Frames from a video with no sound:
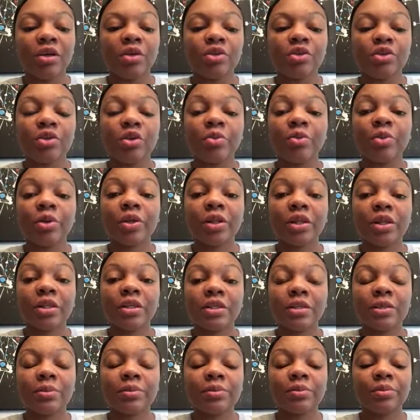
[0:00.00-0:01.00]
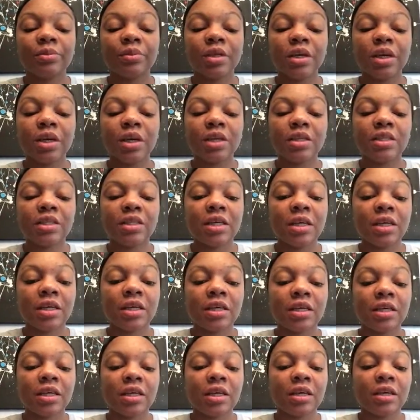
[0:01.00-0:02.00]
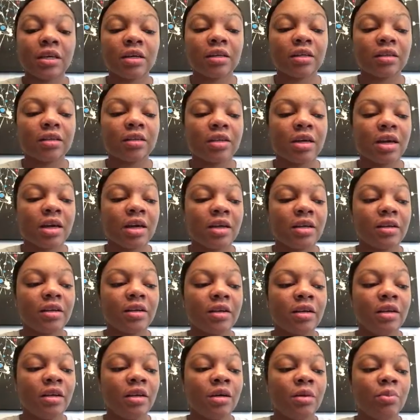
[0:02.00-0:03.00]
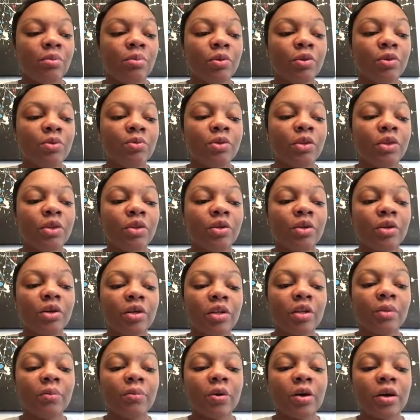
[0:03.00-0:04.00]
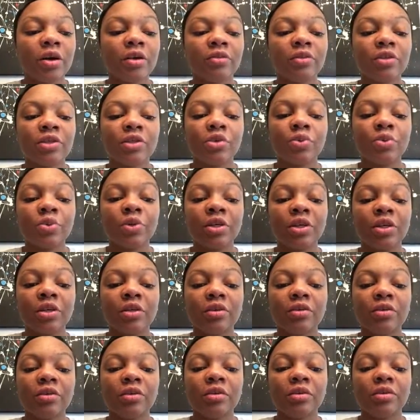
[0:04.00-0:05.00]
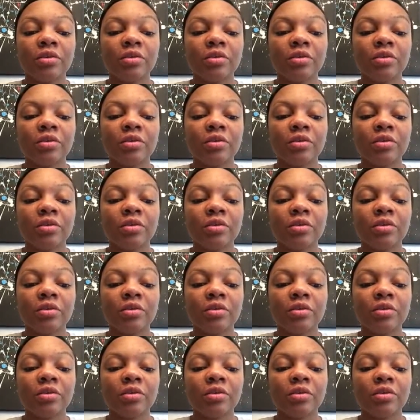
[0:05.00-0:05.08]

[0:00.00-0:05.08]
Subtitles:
Surrealism, a technique that bloomed in the early part of the 20th